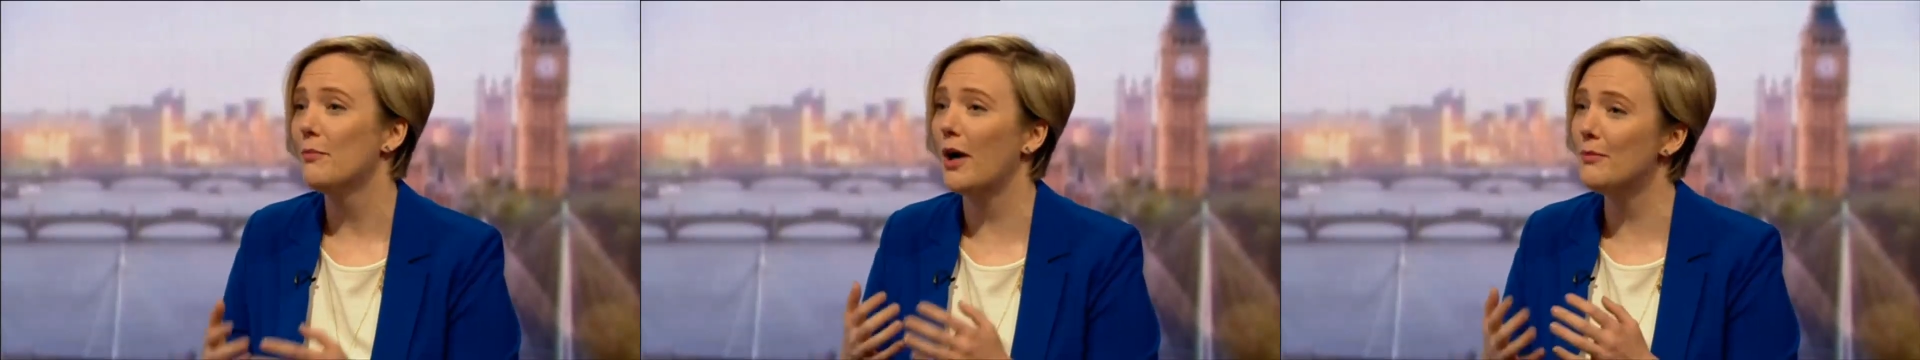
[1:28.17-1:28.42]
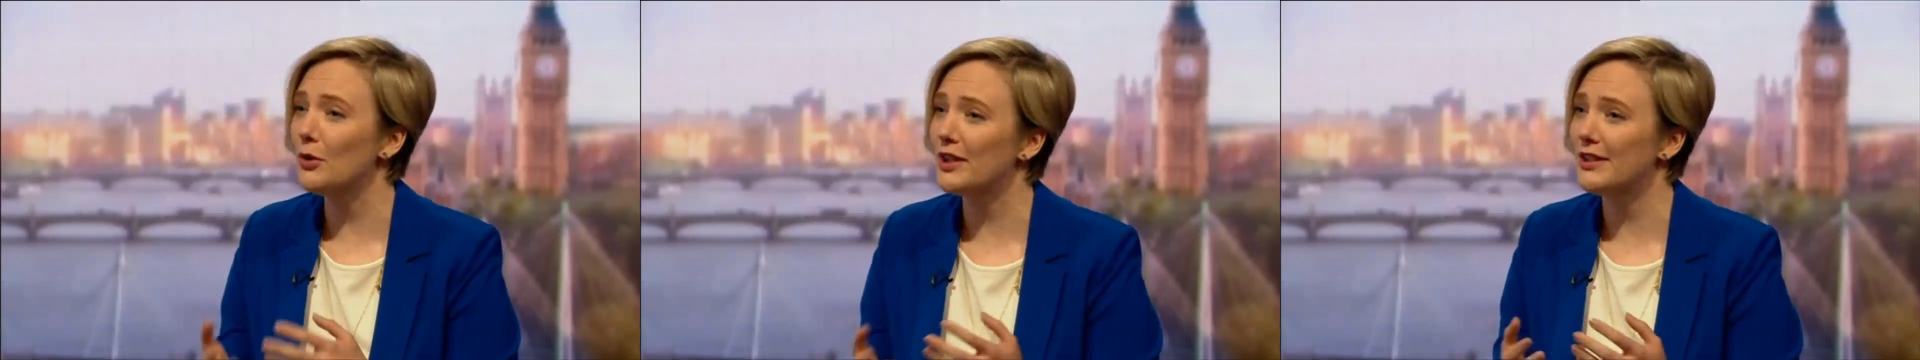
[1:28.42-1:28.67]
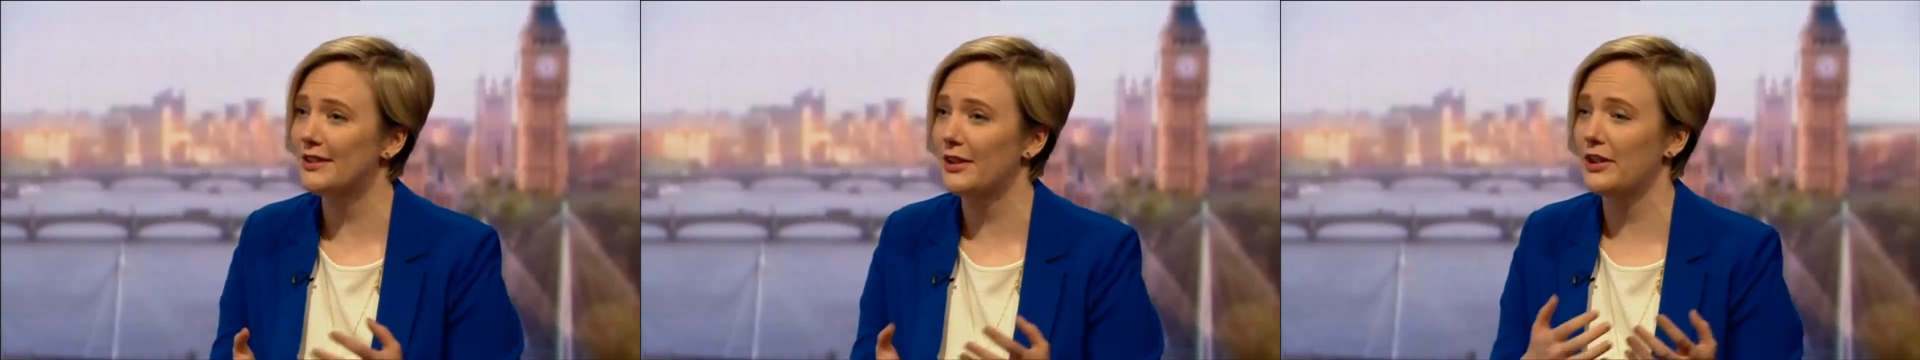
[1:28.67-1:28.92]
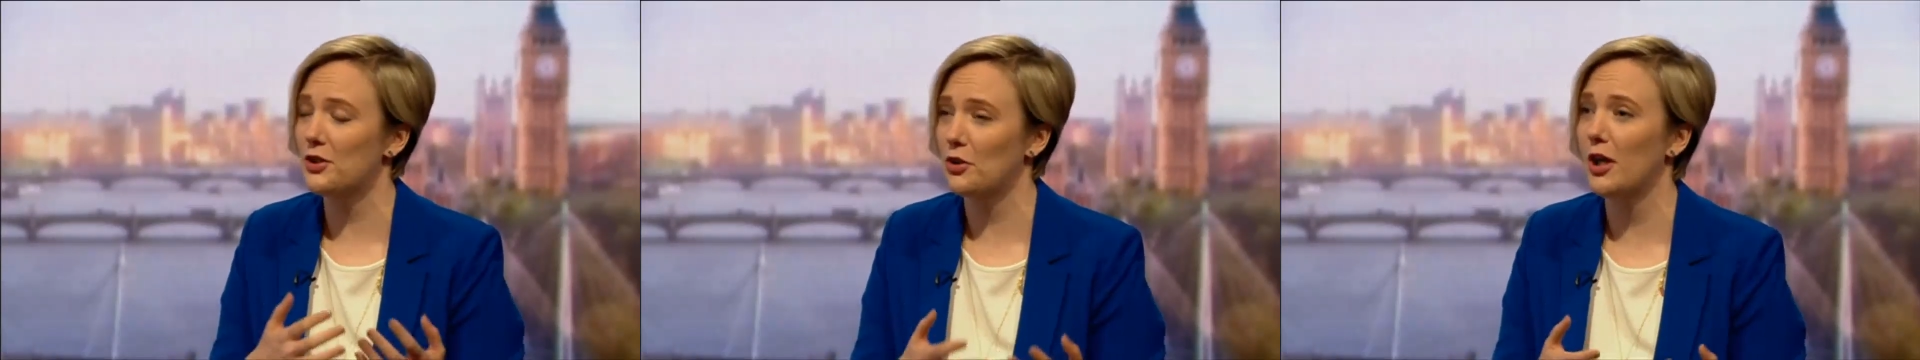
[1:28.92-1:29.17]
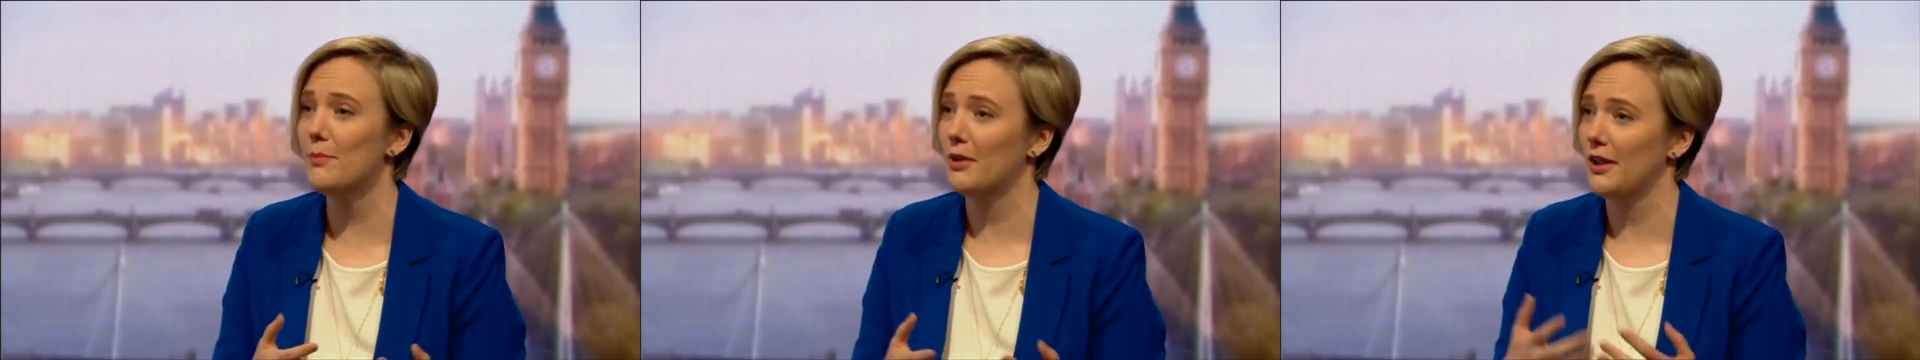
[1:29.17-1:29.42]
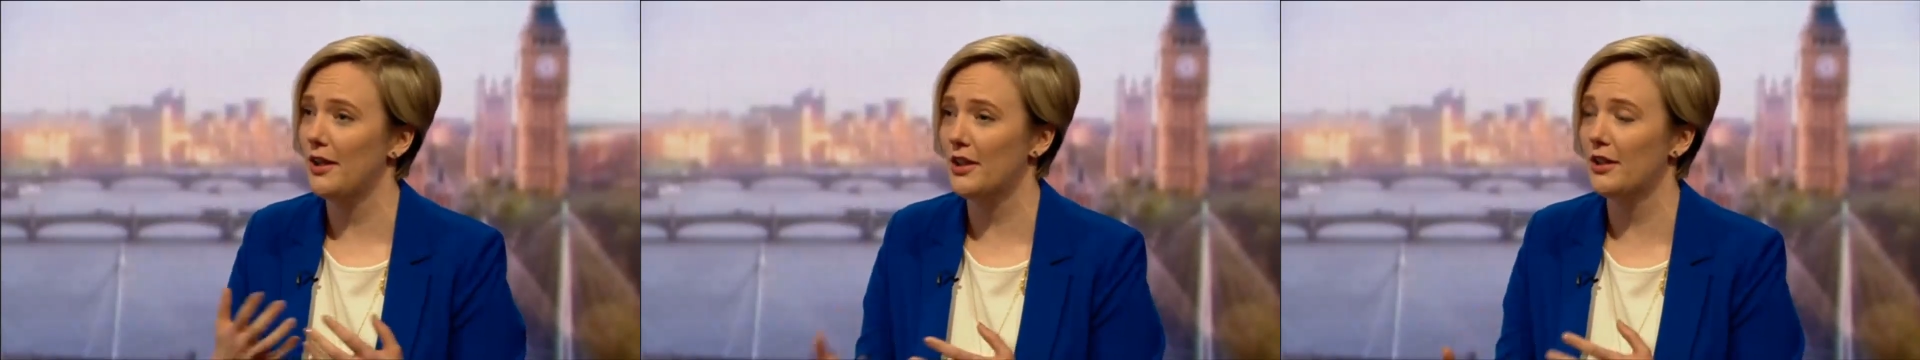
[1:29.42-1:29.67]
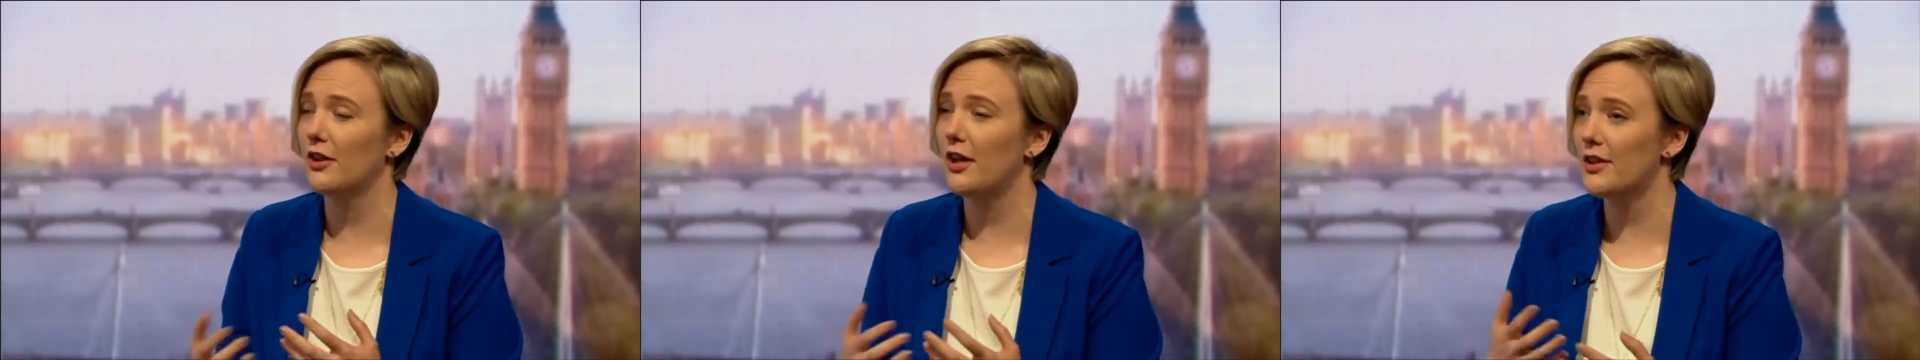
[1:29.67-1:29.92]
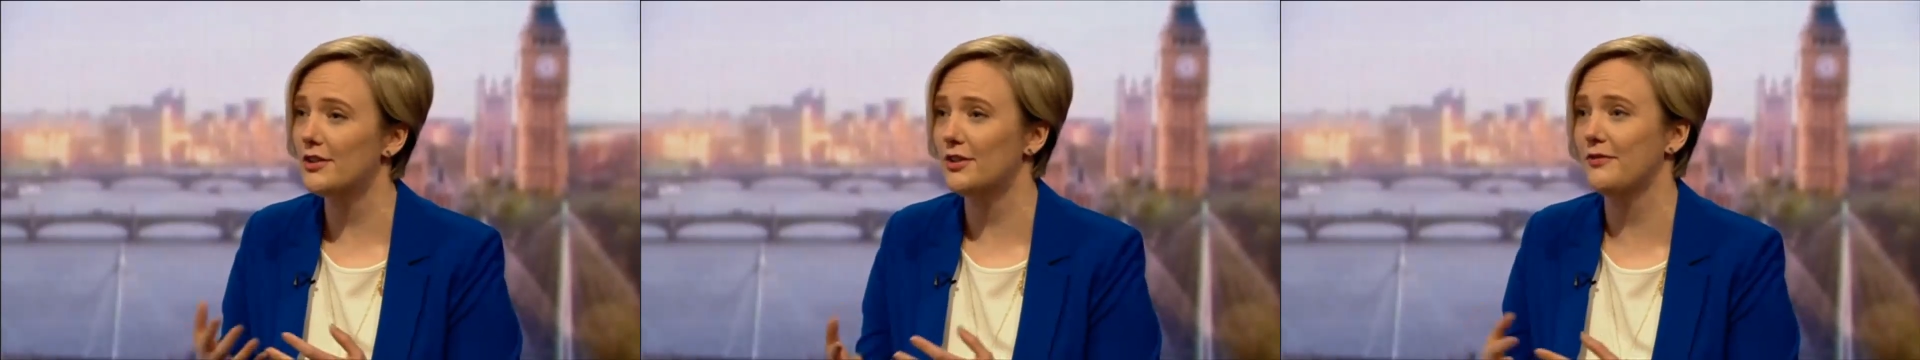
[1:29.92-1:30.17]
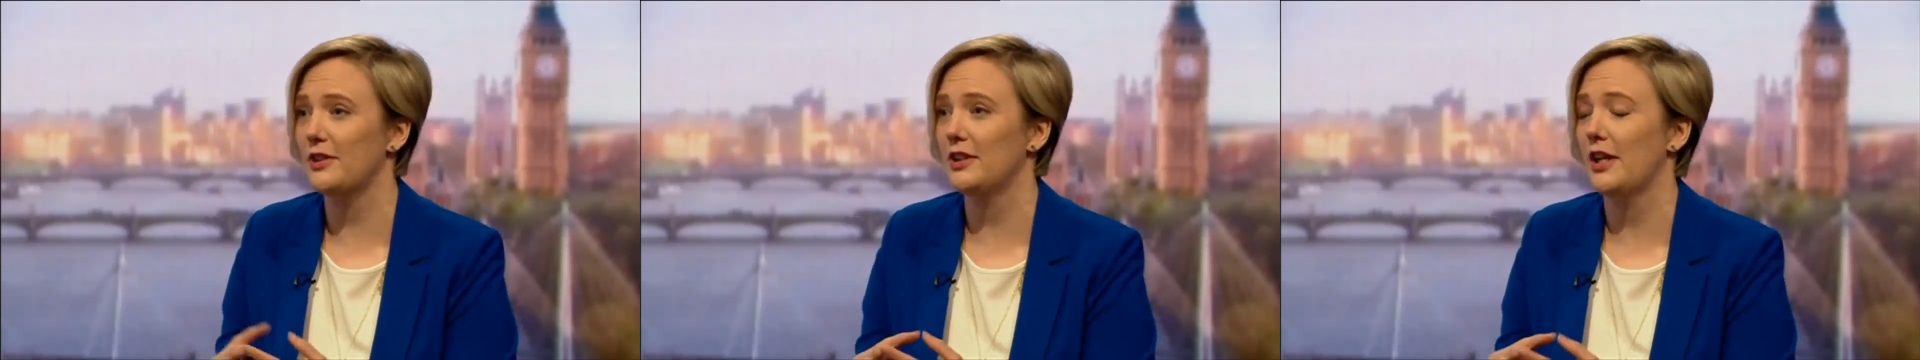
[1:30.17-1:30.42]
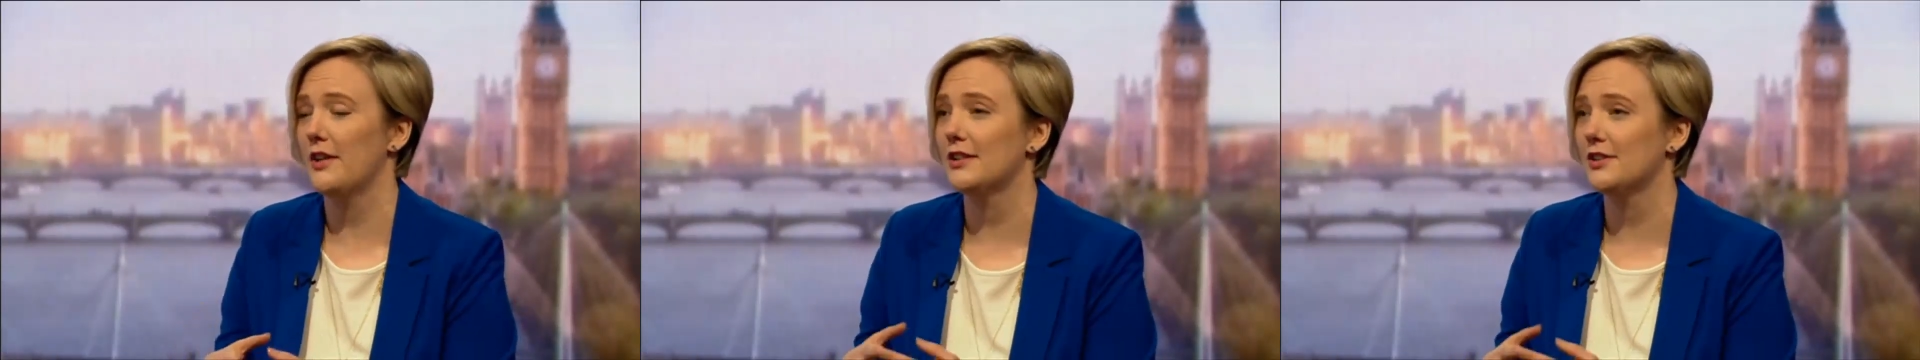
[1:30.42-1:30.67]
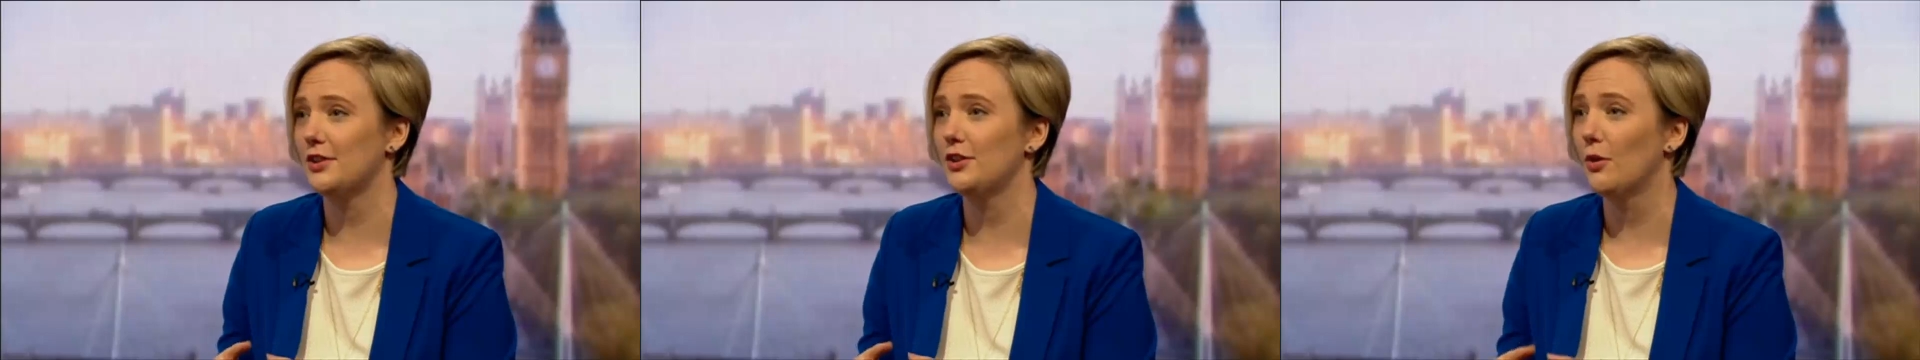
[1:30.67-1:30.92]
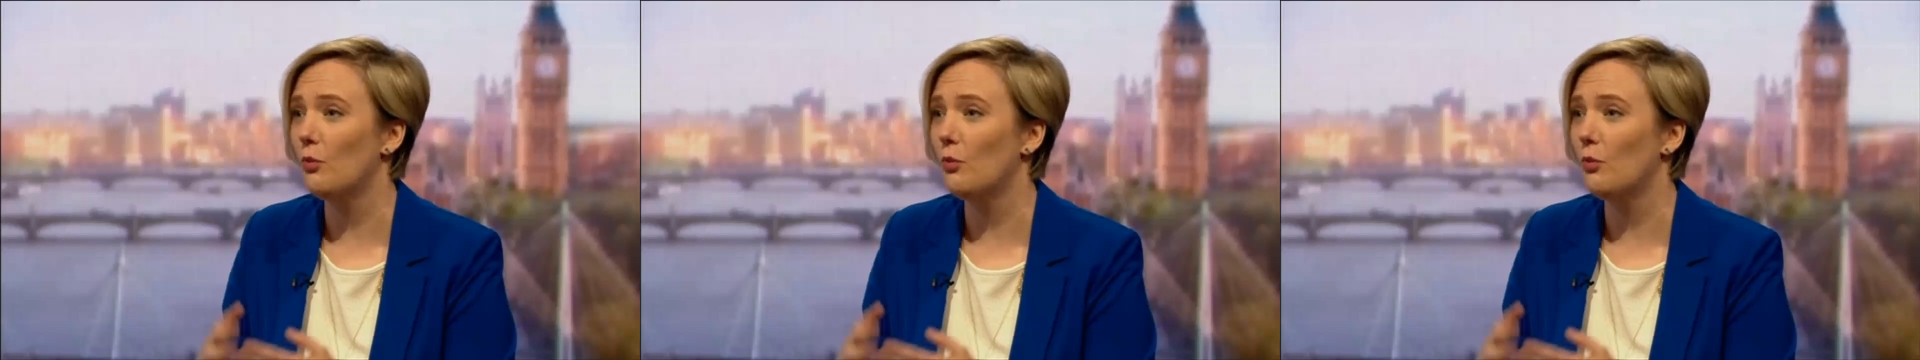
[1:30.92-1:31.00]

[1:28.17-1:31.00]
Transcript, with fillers: but I'm not necessarily tribal. And I think there are others who feel like that too.